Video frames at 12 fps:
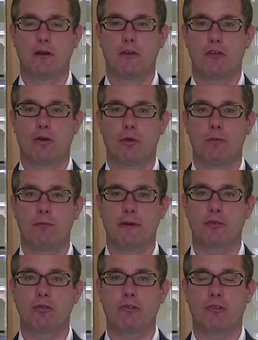So make
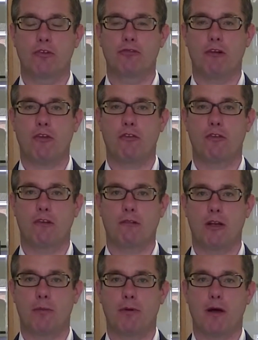sure it's addressed to the
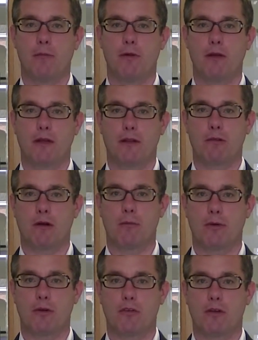right department and the right
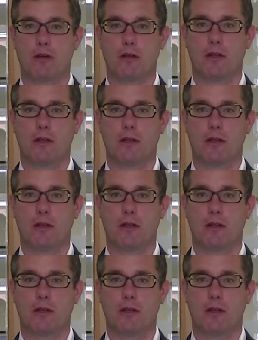person.